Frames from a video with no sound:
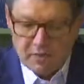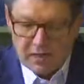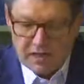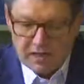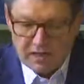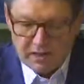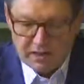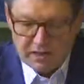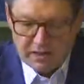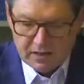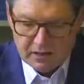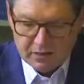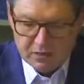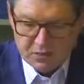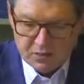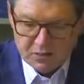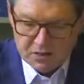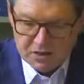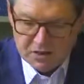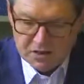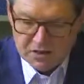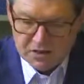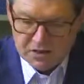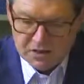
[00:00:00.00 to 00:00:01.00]
seemed to be
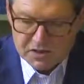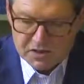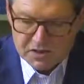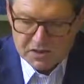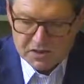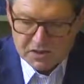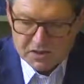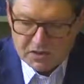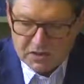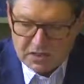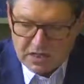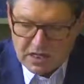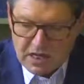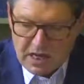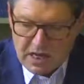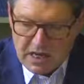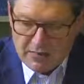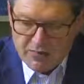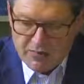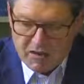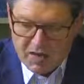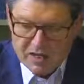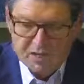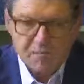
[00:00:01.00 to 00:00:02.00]
gone. He
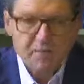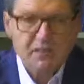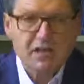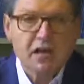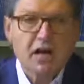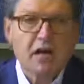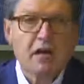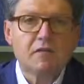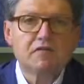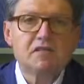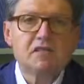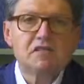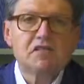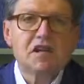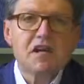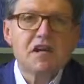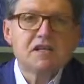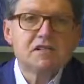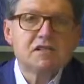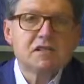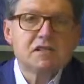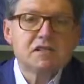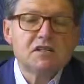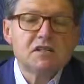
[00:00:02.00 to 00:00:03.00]
also took the
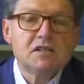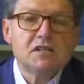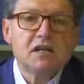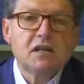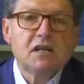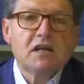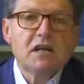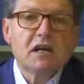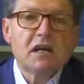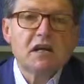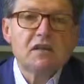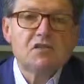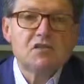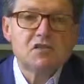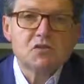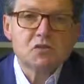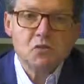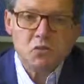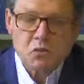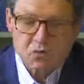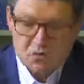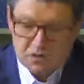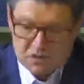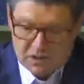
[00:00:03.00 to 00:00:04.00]
idea, the
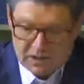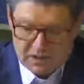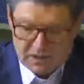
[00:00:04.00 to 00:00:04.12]
view,